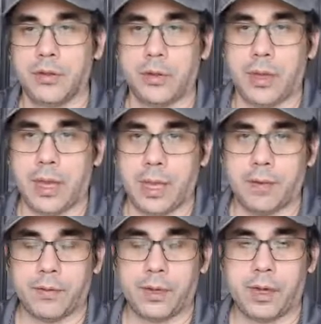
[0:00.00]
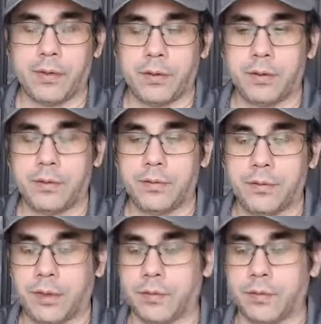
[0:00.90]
So I have another